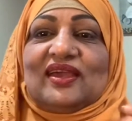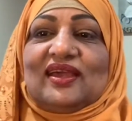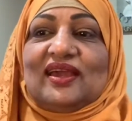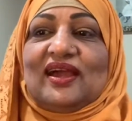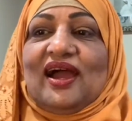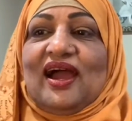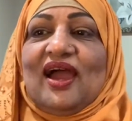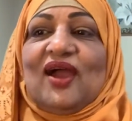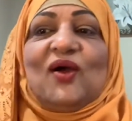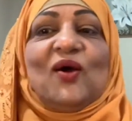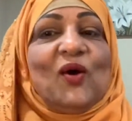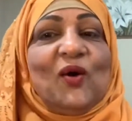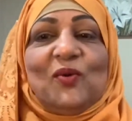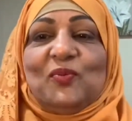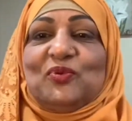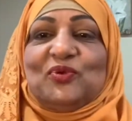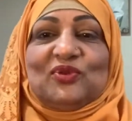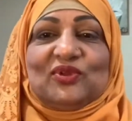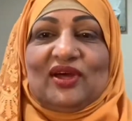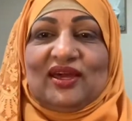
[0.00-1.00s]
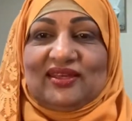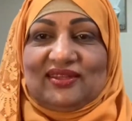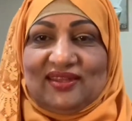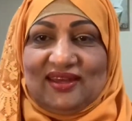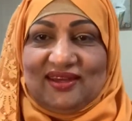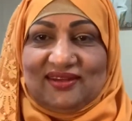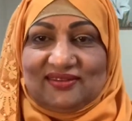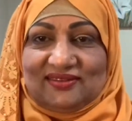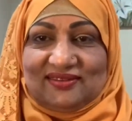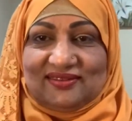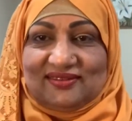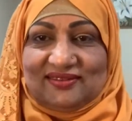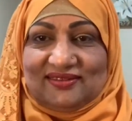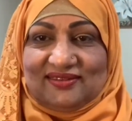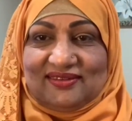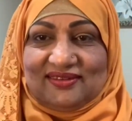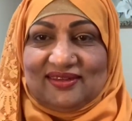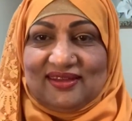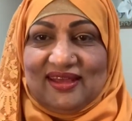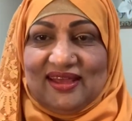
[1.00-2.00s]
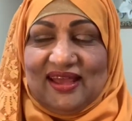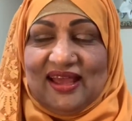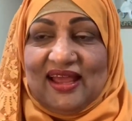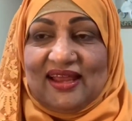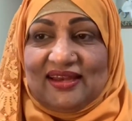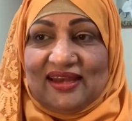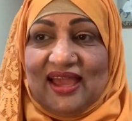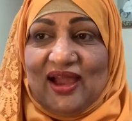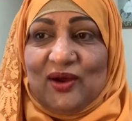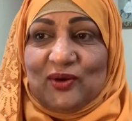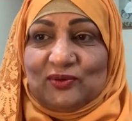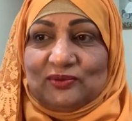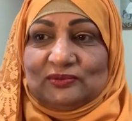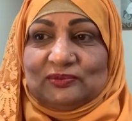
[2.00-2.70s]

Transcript: I hope you like that. Now,